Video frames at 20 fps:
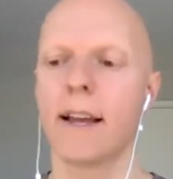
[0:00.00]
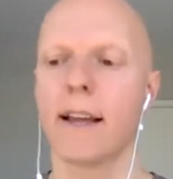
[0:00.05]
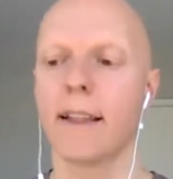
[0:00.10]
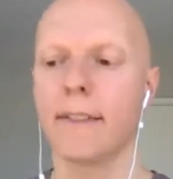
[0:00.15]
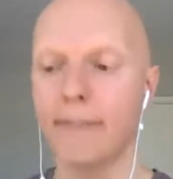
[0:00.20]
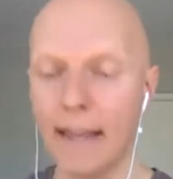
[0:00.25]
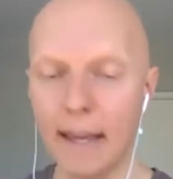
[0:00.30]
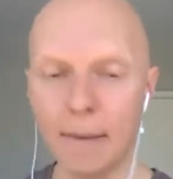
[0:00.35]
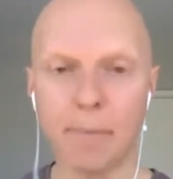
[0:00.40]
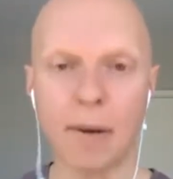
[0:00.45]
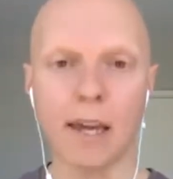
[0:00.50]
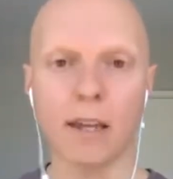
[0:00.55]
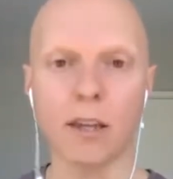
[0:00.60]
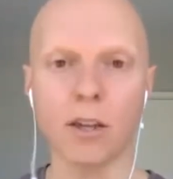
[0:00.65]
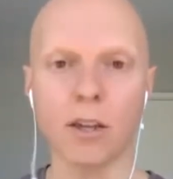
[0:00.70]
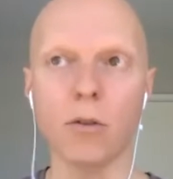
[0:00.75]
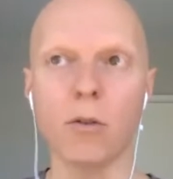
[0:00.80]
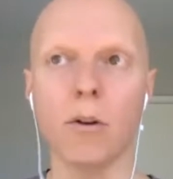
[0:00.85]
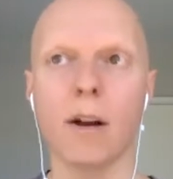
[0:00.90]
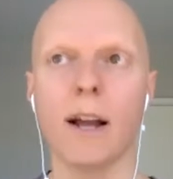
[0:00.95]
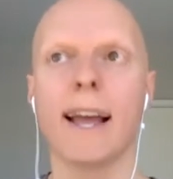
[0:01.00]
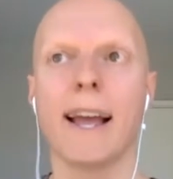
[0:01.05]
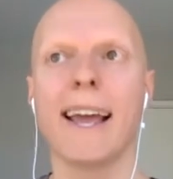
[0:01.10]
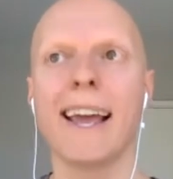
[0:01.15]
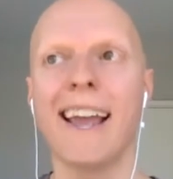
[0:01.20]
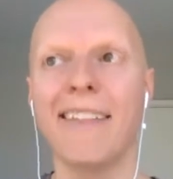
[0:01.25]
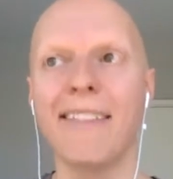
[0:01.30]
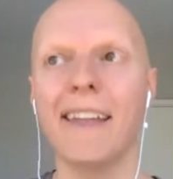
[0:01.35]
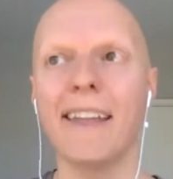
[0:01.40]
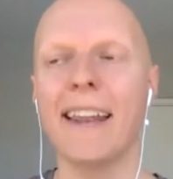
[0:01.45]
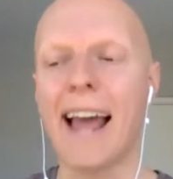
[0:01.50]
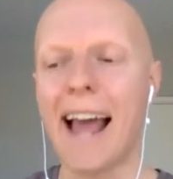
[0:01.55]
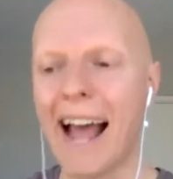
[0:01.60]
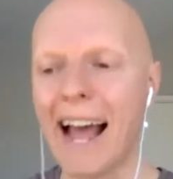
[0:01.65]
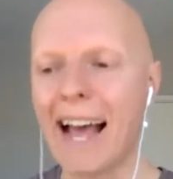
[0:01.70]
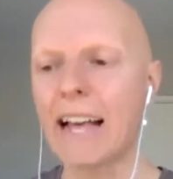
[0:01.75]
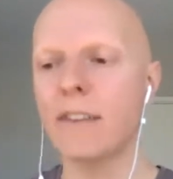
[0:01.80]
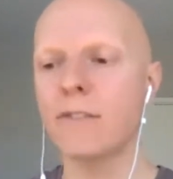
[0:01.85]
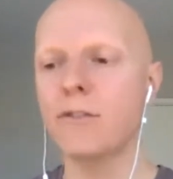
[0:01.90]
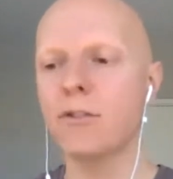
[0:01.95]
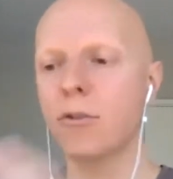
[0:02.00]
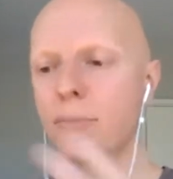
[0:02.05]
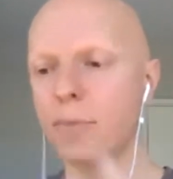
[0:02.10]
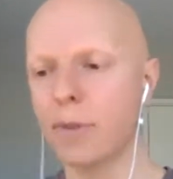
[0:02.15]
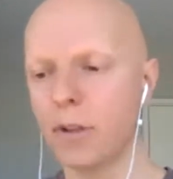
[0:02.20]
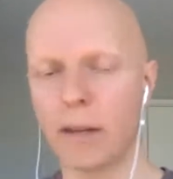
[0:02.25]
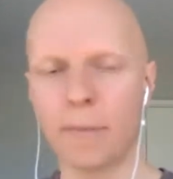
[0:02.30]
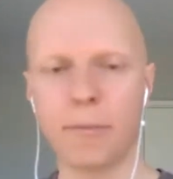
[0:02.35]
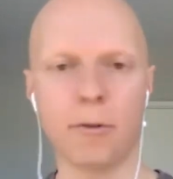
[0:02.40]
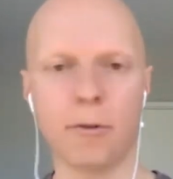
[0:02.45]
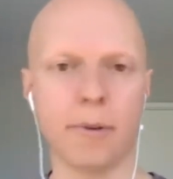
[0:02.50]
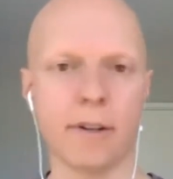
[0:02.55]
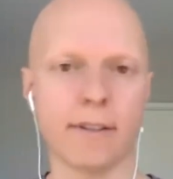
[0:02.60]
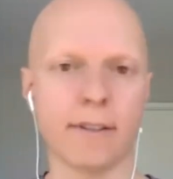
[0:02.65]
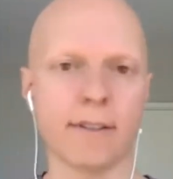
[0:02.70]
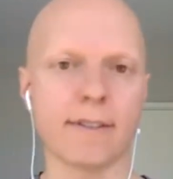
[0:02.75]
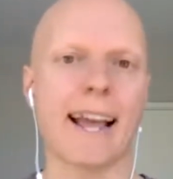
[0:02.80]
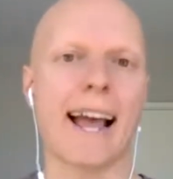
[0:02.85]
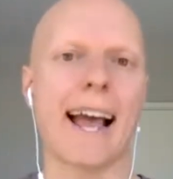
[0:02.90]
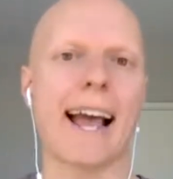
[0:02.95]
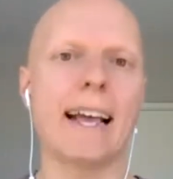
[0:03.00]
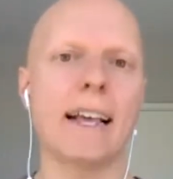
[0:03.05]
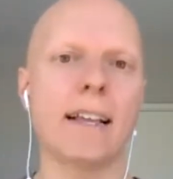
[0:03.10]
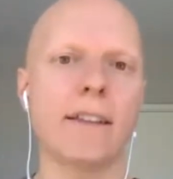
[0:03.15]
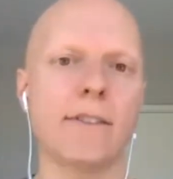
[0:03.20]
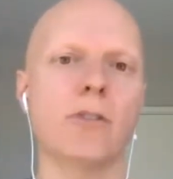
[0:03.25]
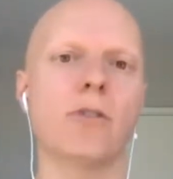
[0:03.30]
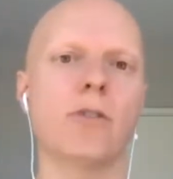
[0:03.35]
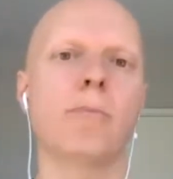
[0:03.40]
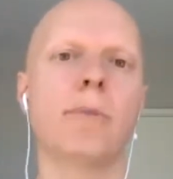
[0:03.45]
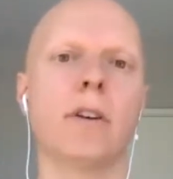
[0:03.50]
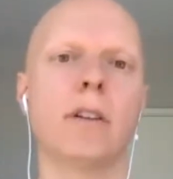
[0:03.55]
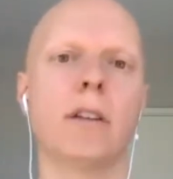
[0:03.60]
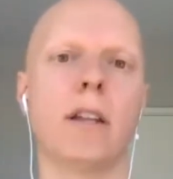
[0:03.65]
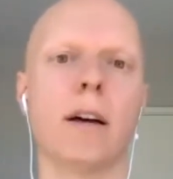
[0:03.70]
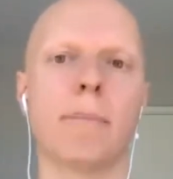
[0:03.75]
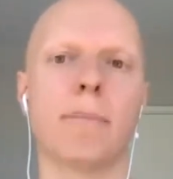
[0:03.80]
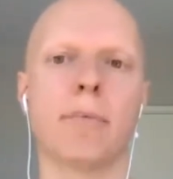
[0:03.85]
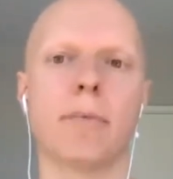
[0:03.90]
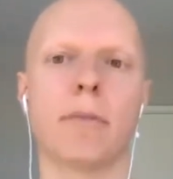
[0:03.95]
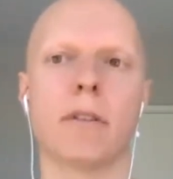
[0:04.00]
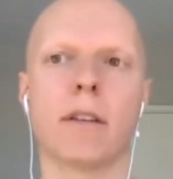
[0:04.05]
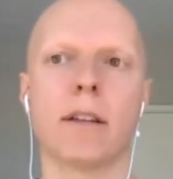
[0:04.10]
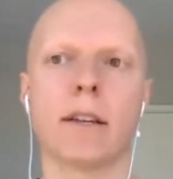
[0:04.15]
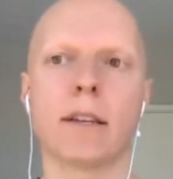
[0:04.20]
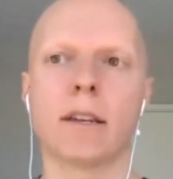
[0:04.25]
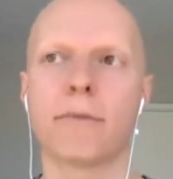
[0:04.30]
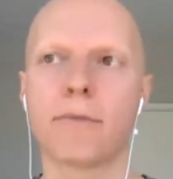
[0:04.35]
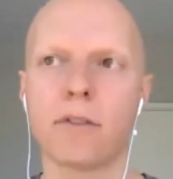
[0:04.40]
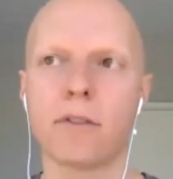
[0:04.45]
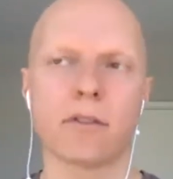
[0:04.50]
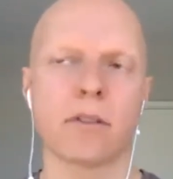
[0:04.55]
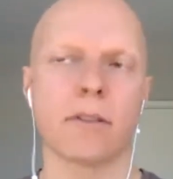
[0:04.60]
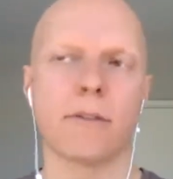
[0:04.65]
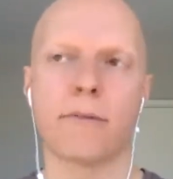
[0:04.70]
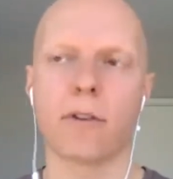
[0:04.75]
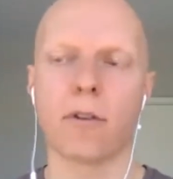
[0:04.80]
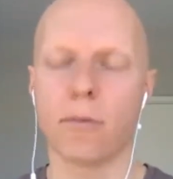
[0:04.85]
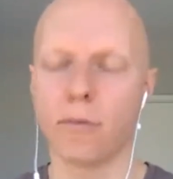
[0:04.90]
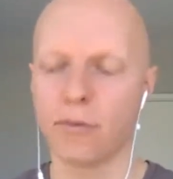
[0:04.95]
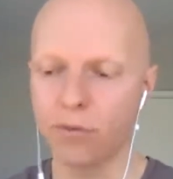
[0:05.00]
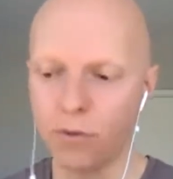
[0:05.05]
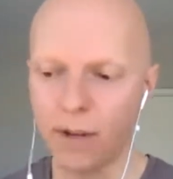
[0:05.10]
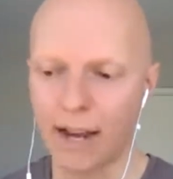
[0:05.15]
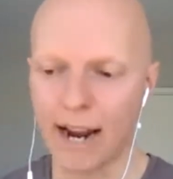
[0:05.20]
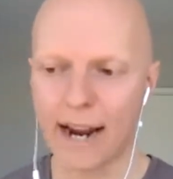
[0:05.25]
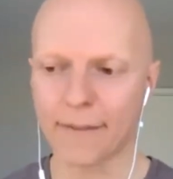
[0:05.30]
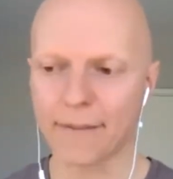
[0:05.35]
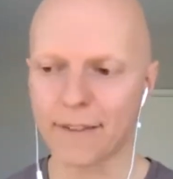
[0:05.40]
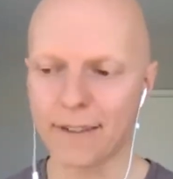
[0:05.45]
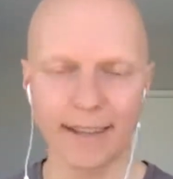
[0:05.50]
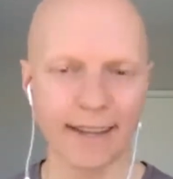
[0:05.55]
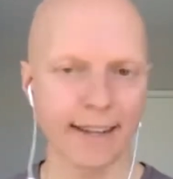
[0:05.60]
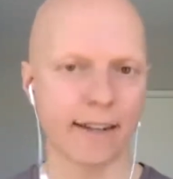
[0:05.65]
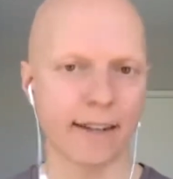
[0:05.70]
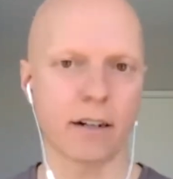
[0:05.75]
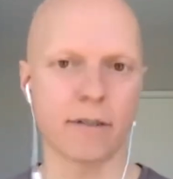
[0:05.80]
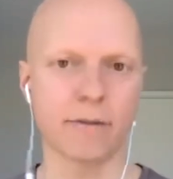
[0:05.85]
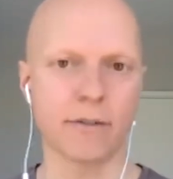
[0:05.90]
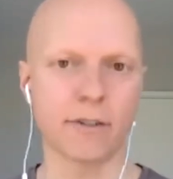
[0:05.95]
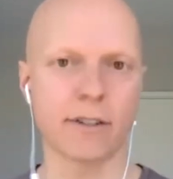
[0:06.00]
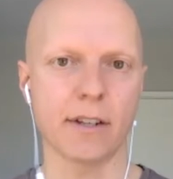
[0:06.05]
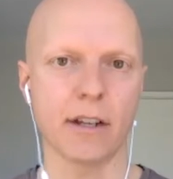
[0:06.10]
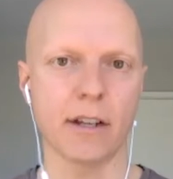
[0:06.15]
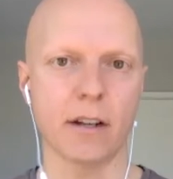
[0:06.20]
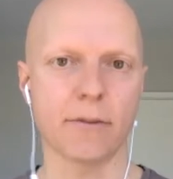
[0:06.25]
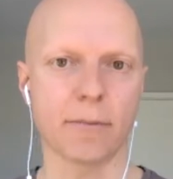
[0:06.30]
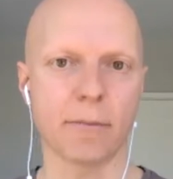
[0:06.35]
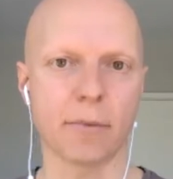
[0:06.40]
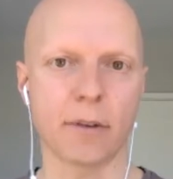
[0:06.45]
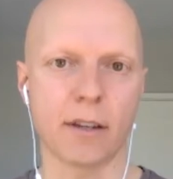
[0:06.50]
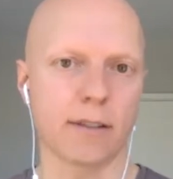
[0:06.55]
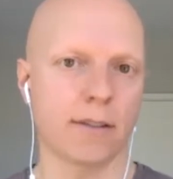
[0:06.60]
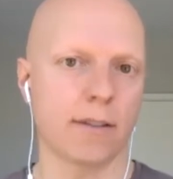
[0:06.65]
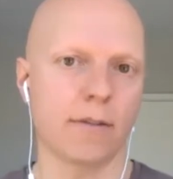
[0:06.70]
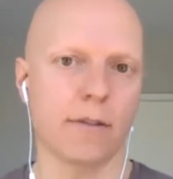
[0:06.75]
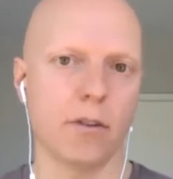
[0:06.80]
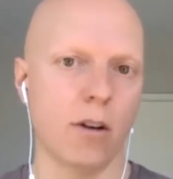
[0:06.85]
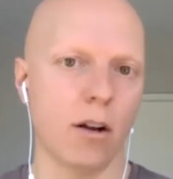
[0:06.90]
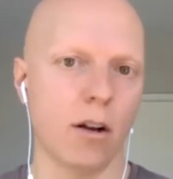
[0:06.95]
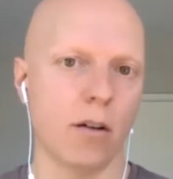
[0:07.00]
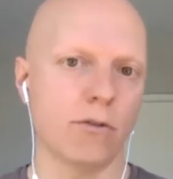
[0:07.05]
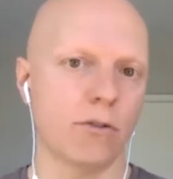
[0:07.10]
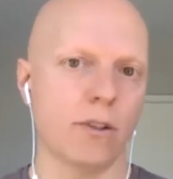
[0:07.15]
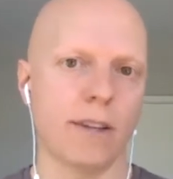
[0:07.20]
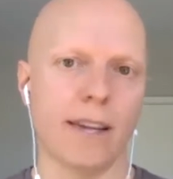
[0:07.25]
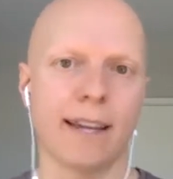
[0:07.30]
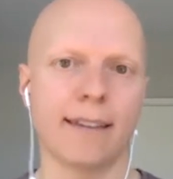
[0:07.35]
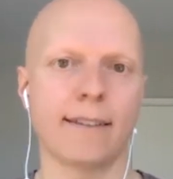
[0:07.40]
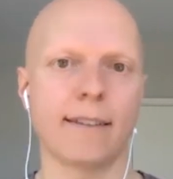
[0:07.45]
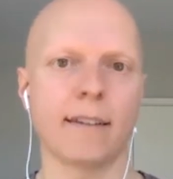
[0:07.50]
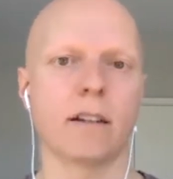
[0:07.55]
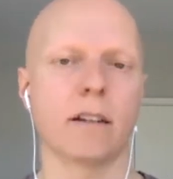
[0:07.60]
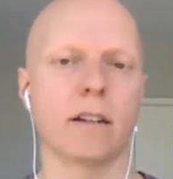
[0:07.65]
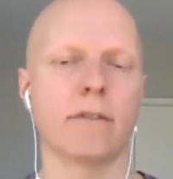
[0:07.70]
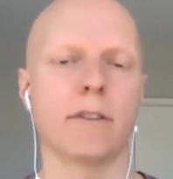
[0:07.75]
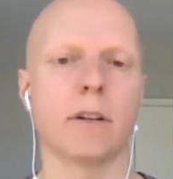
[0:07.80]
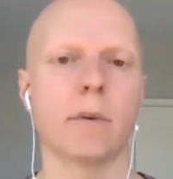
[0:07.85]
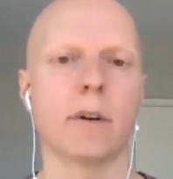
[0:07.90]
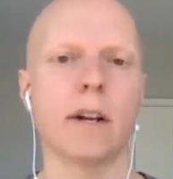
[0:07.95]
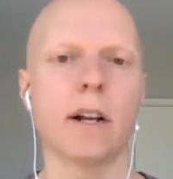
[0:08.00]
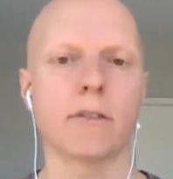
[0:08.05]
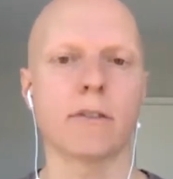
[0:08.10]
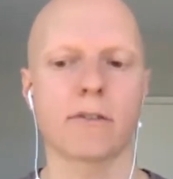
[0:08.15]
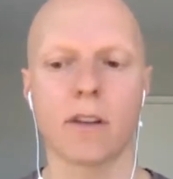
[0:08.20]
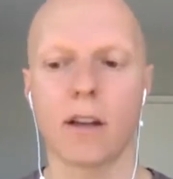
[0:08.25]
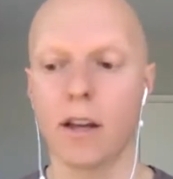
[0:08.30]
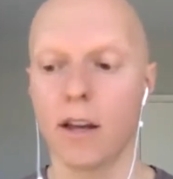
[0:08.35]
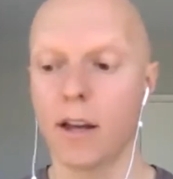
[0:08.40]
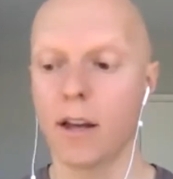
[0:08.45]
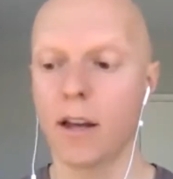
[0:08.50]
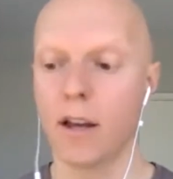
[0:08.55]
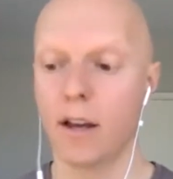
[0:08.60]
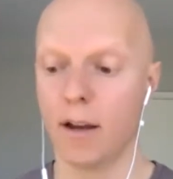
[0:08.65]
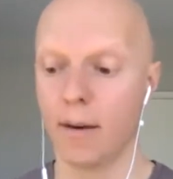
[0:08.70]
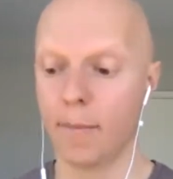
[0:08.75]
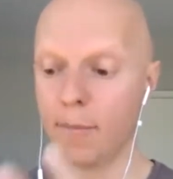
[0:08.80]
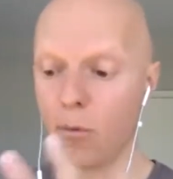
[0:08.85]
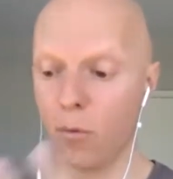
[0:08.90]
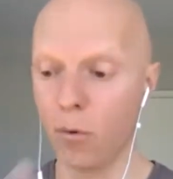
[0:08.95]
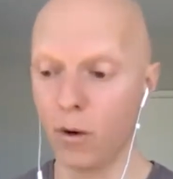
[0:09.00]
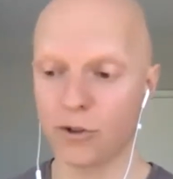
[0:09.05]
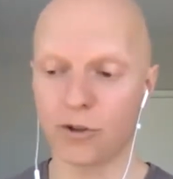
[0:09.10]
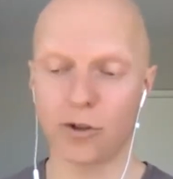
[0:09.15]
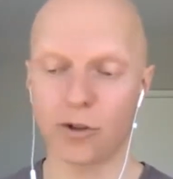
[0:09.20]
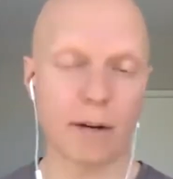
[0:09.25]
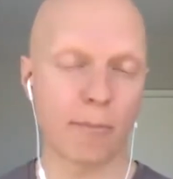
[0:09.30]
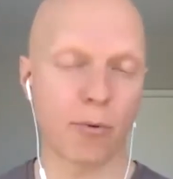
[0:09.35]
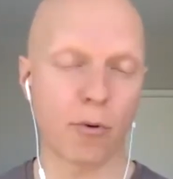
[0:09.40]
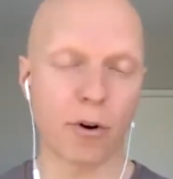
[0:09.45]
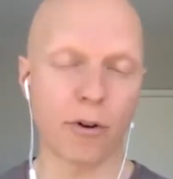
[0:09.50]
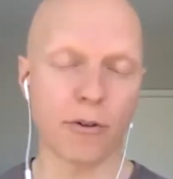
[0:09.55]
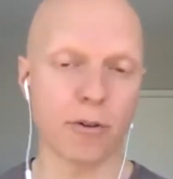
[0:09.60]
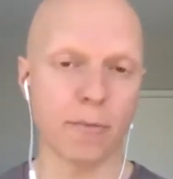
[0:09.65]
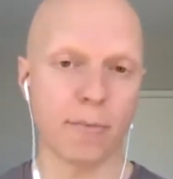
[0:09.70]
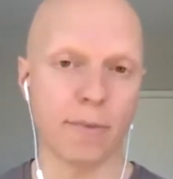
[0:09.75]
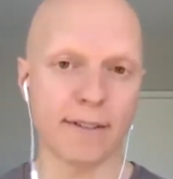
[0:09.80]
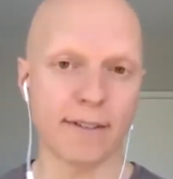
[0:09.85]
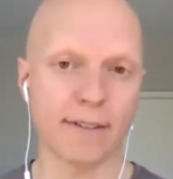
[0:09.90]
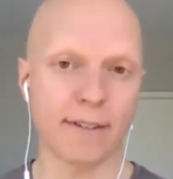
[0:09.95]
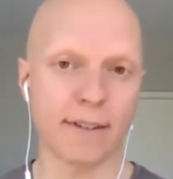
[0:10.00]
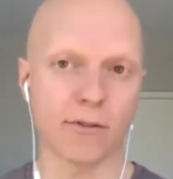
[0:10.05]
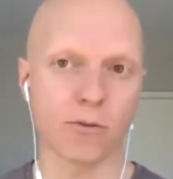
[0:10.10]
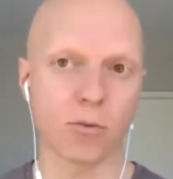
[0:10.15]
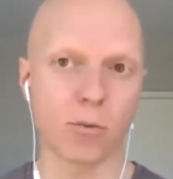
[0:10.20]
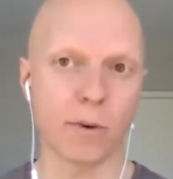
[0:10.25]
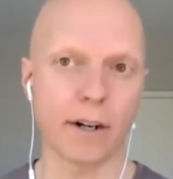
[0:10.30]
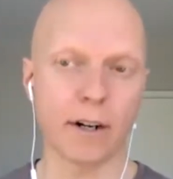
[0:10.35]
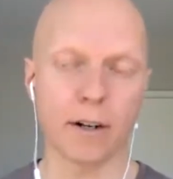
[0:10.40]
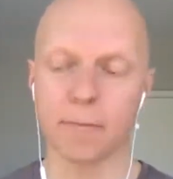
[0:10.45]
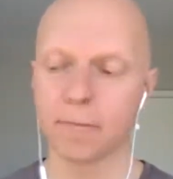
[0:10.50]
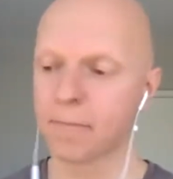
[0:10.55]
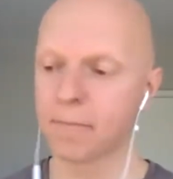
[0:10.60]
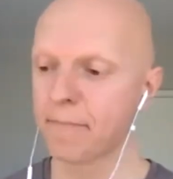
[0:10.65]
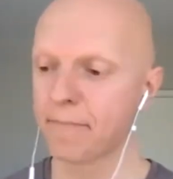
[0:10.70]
they pay you. And then as you build up your business, as you build up, like first and foremost, you have to take care of yourself, because if you don't, you can't take care of anyone else. But once you're at a point with your business where,